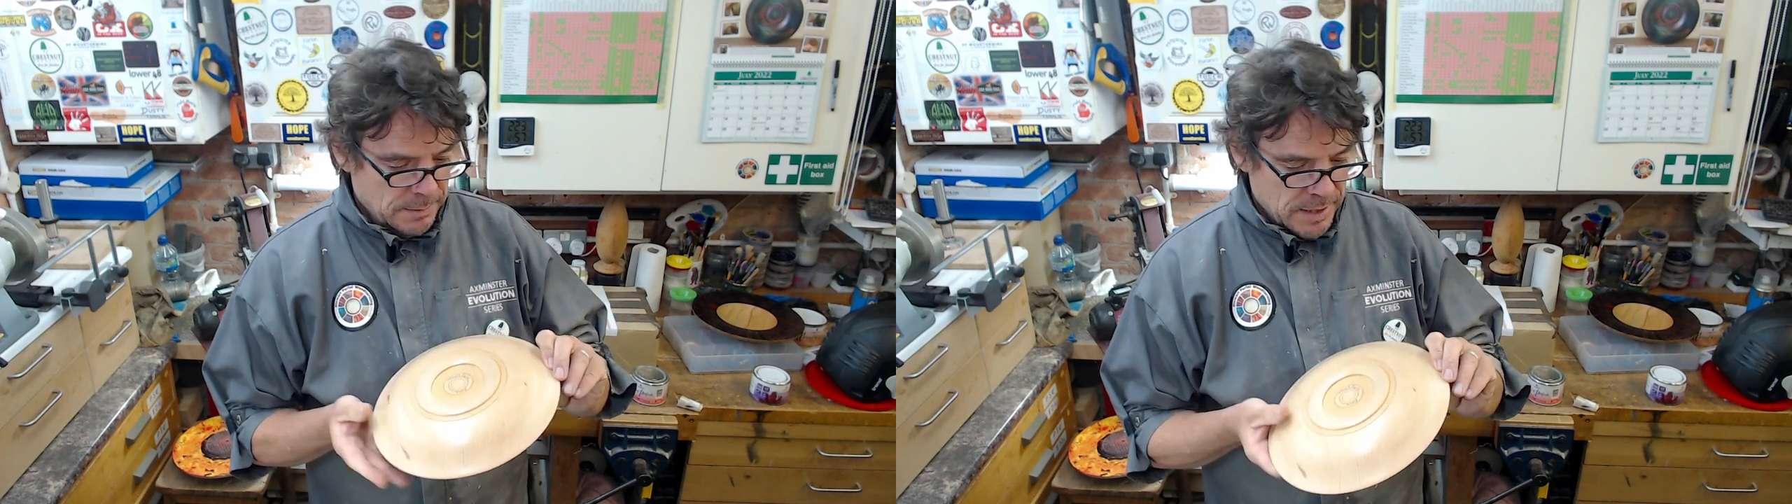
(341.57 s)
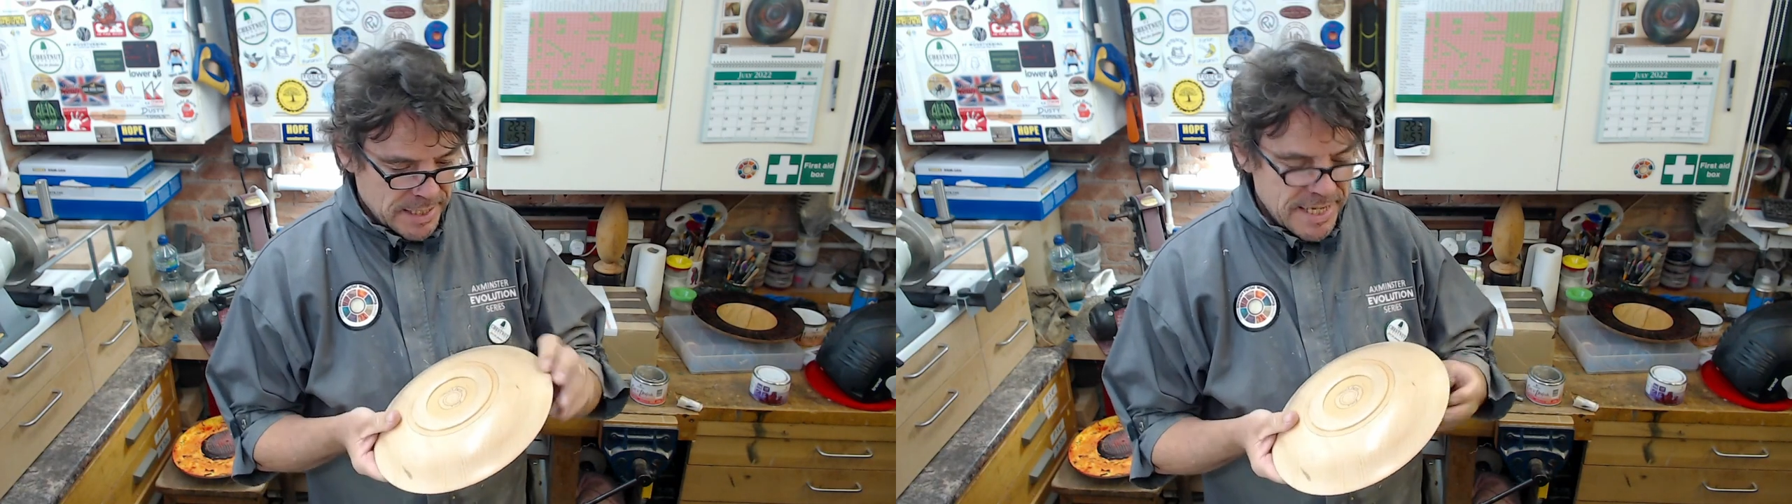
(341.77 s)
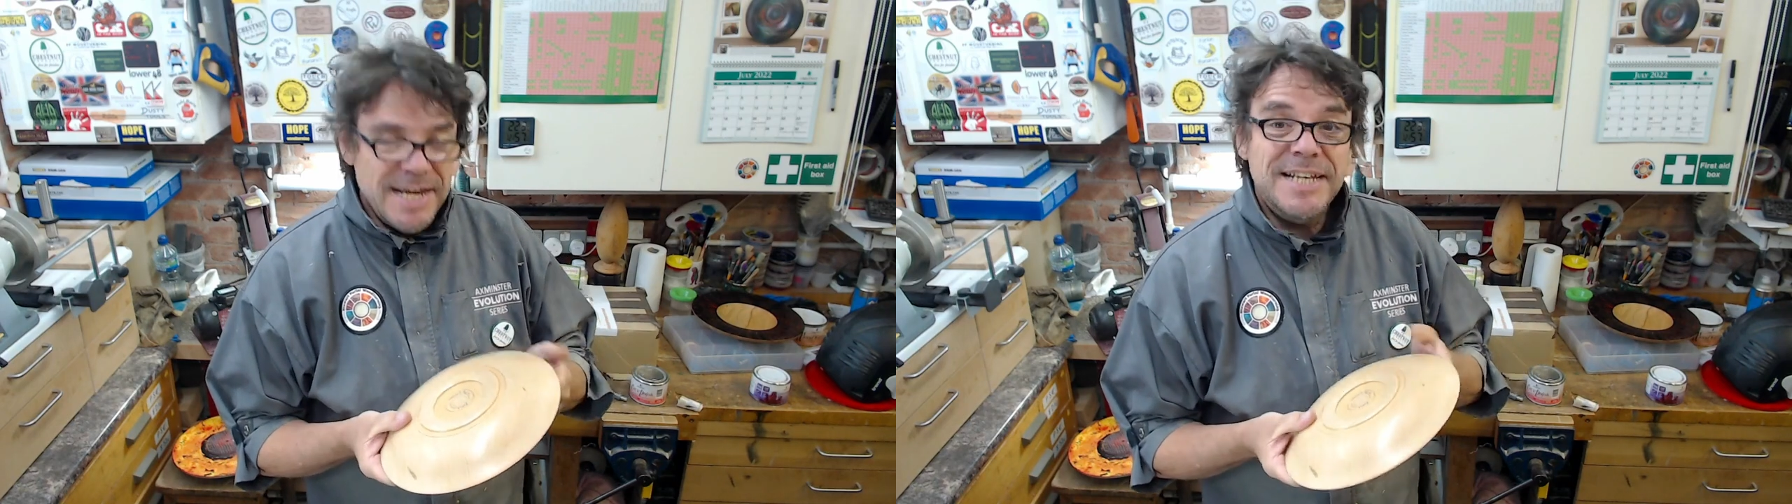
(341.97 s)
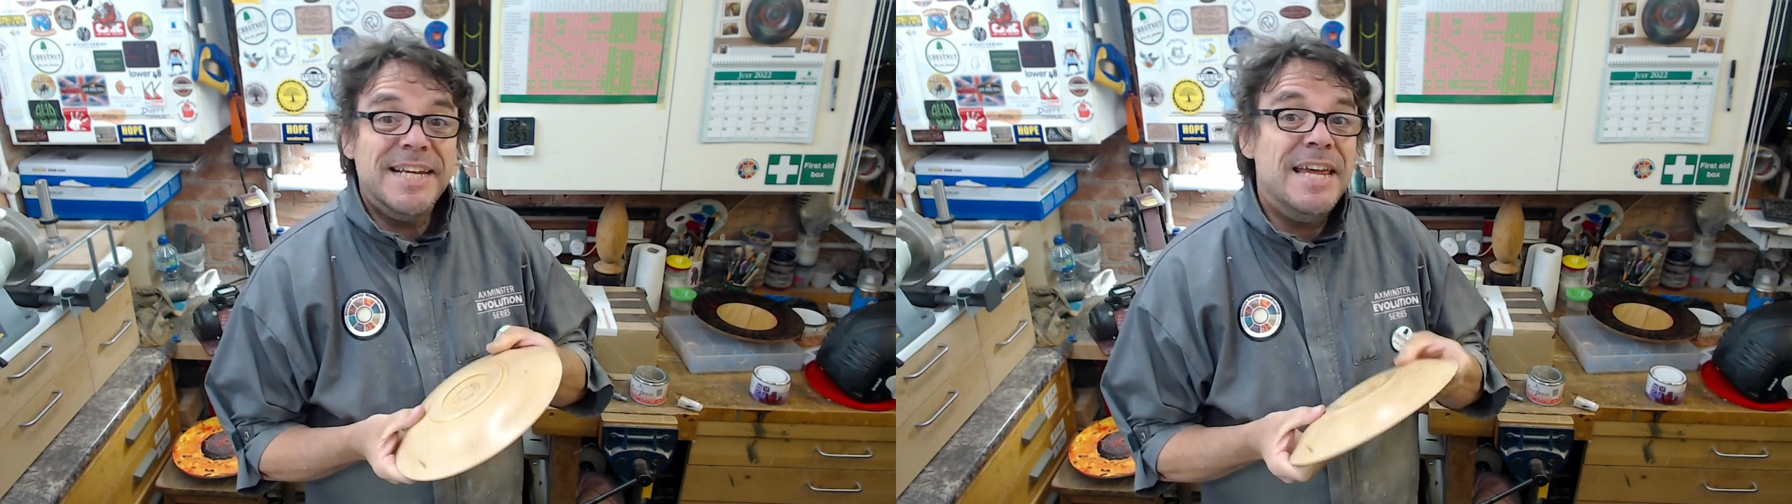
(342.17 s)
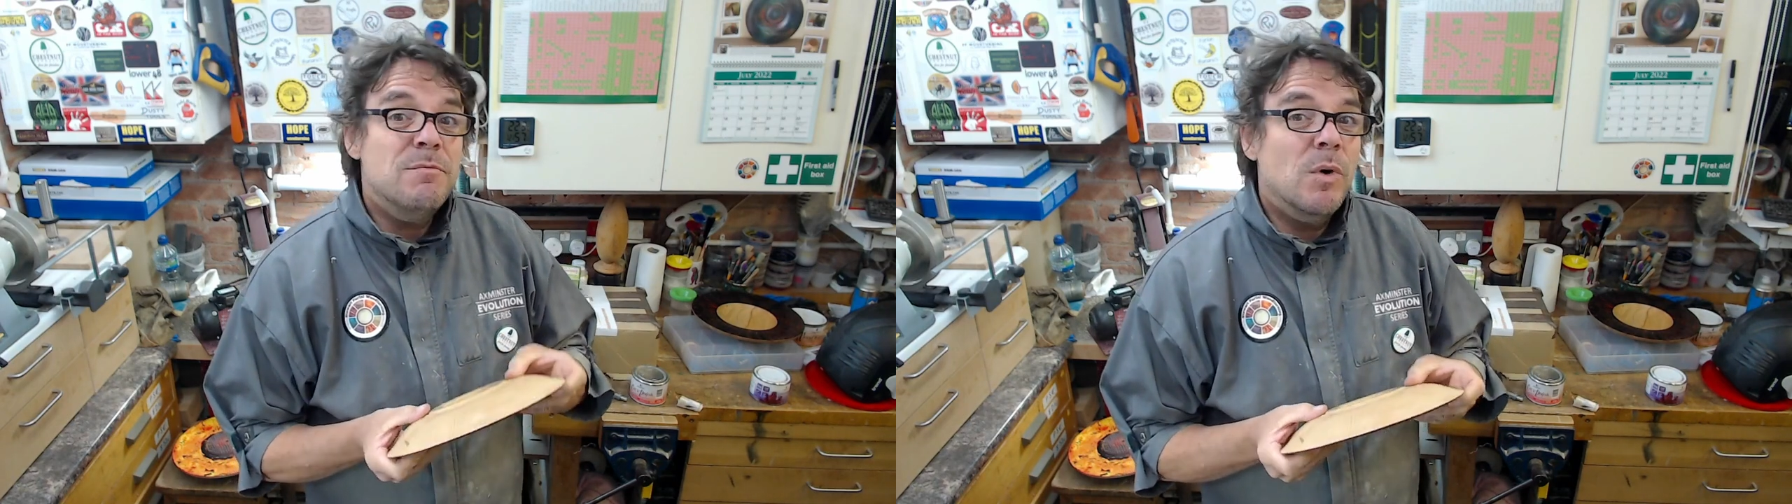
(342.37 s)
But I need
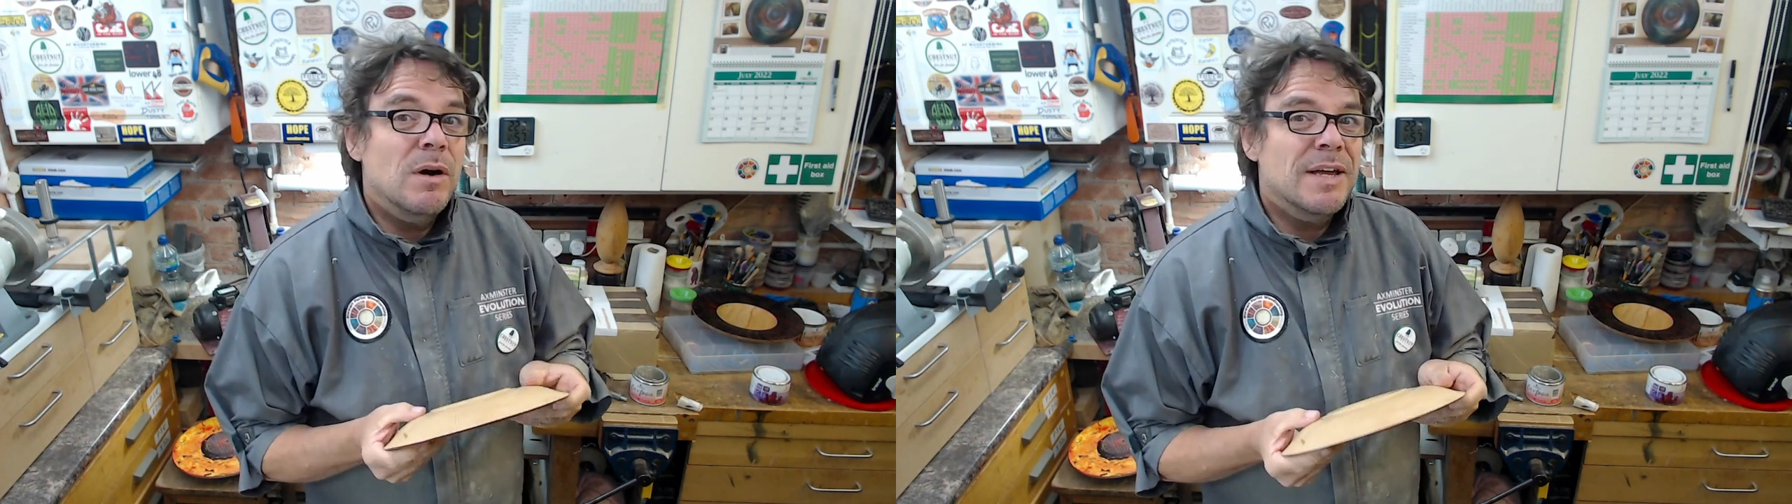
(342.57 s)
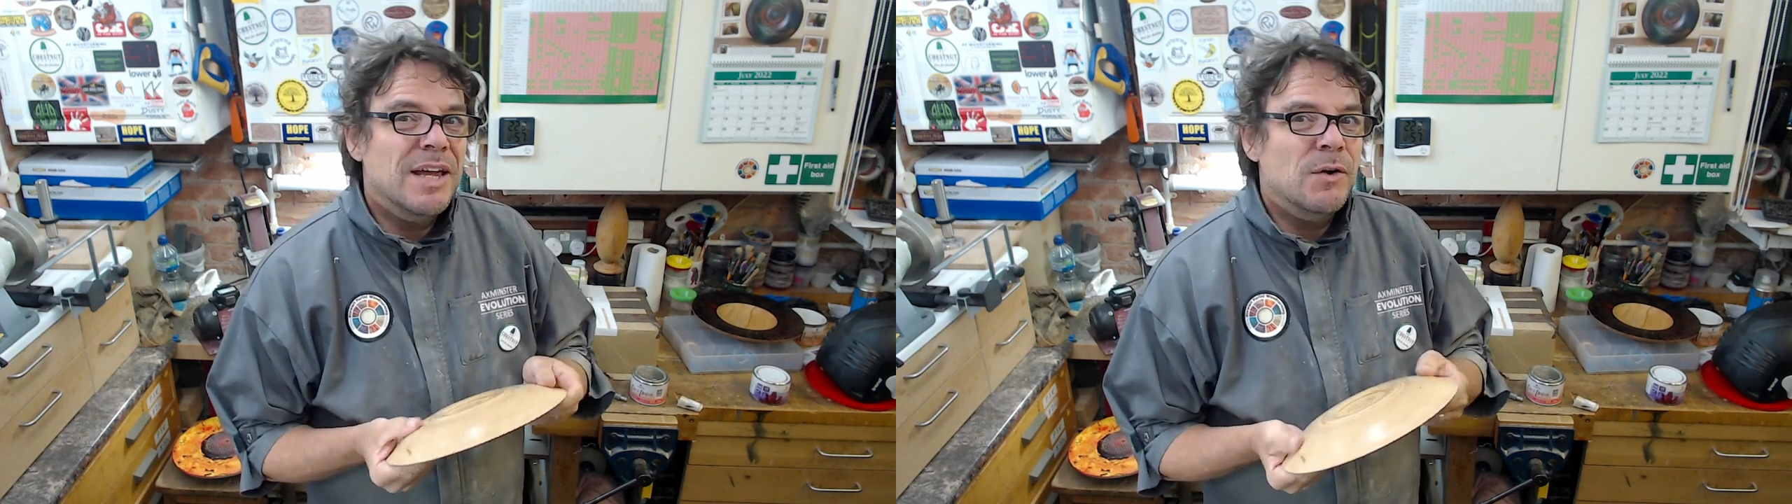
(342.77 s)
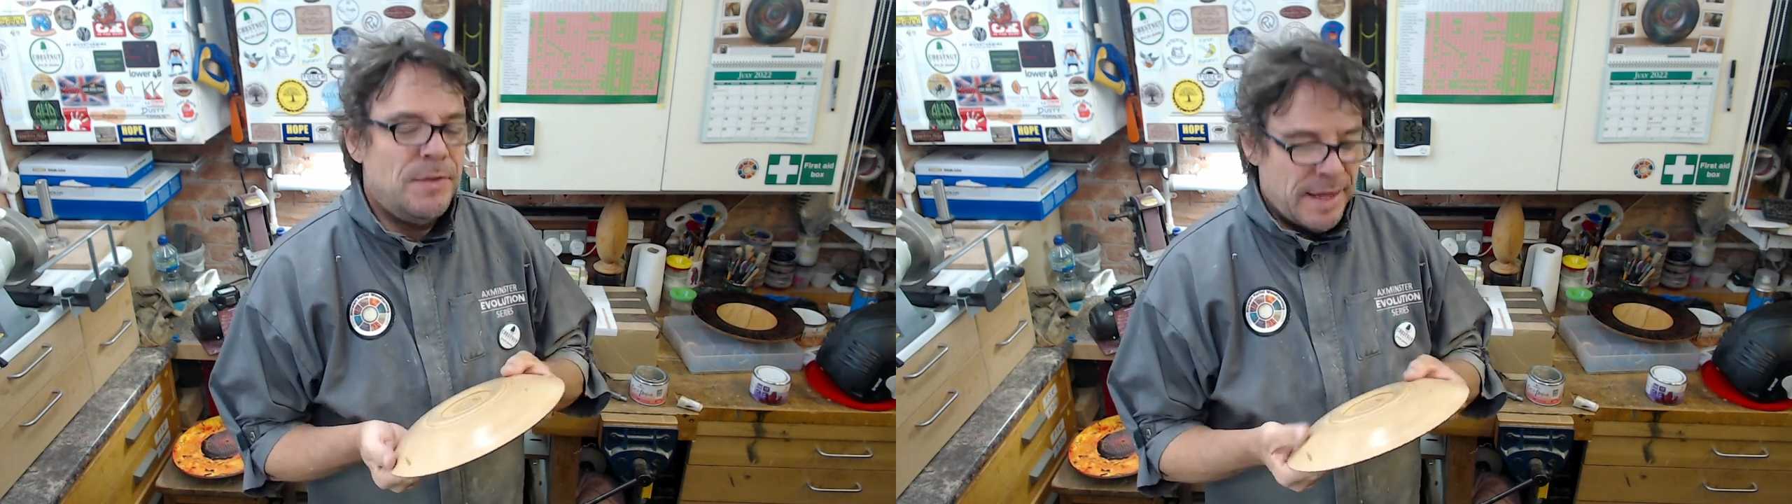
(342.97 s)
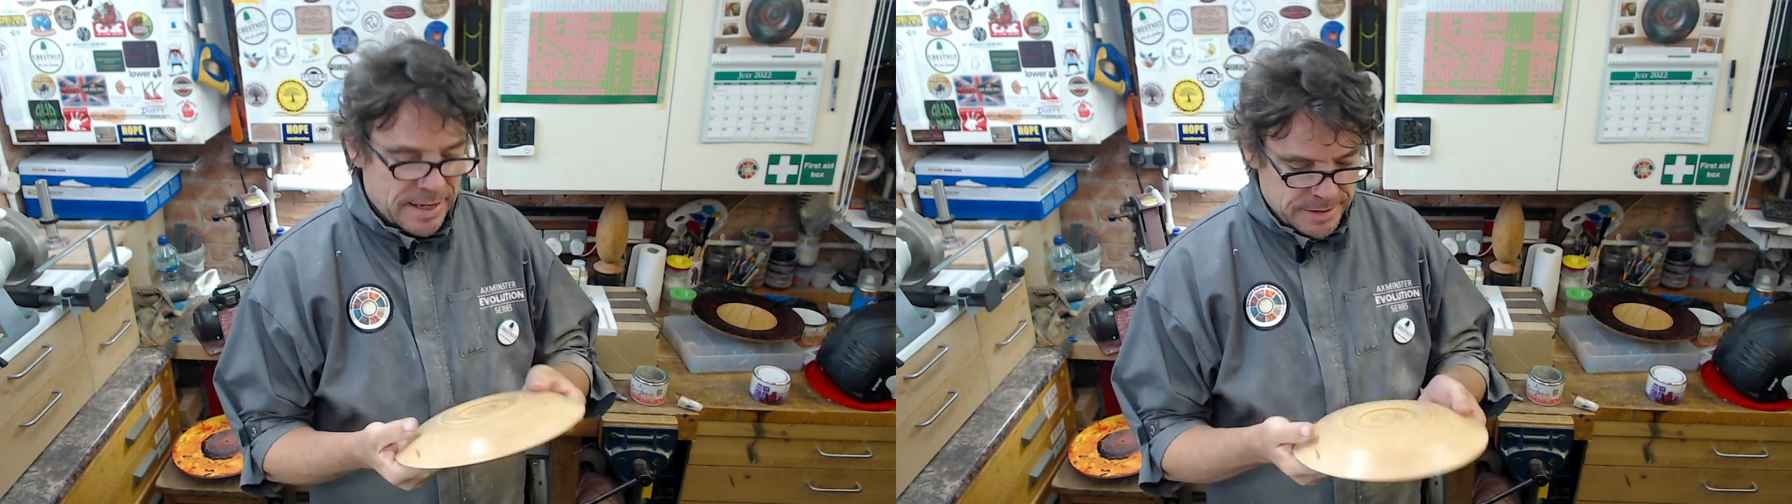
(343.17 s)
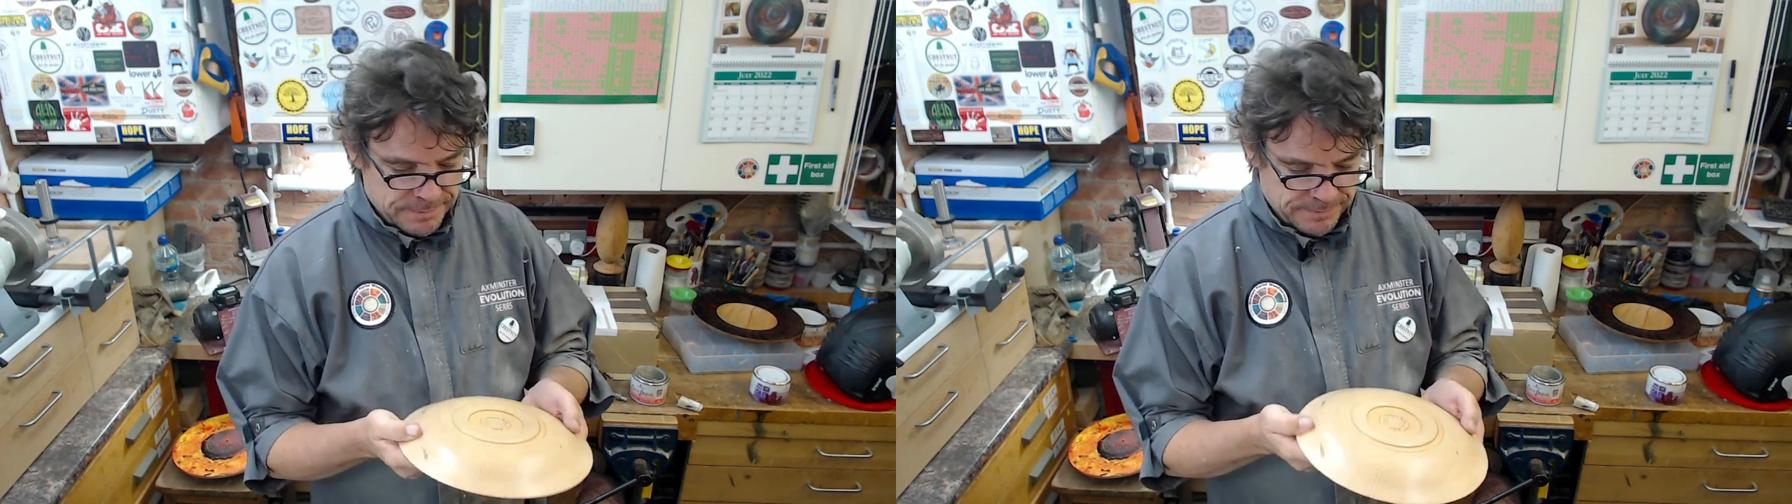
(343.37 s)
to keep working on
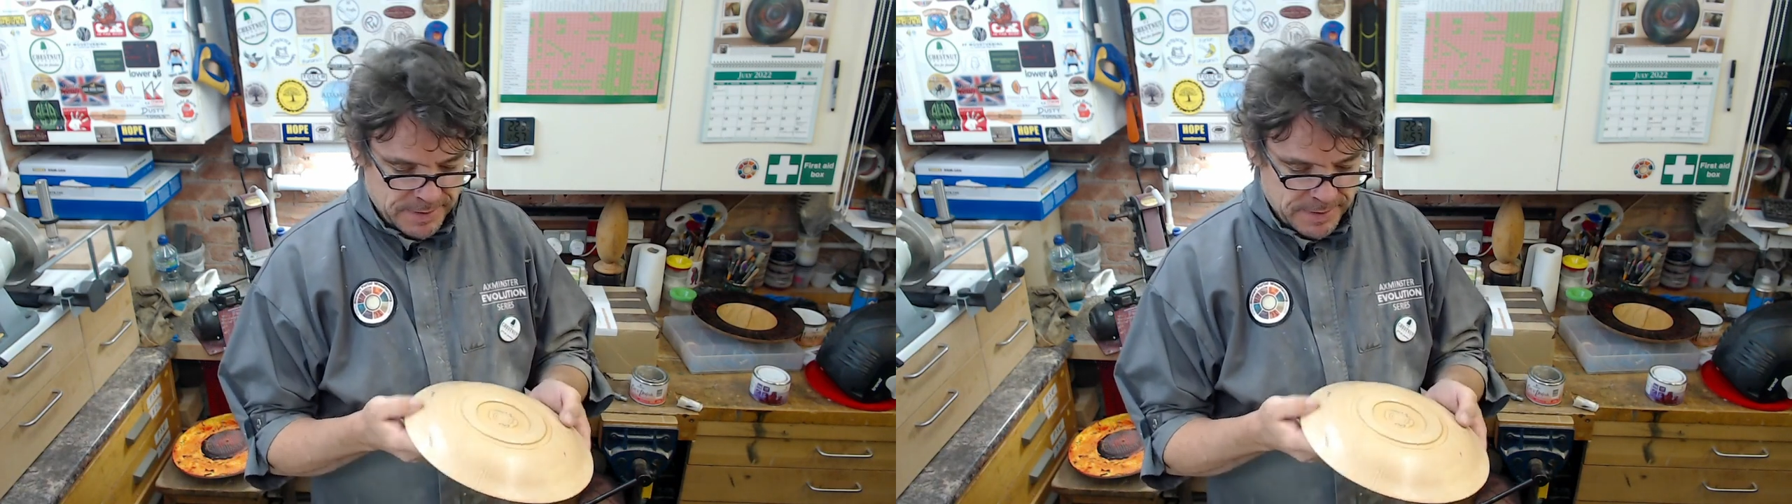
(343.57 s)
that.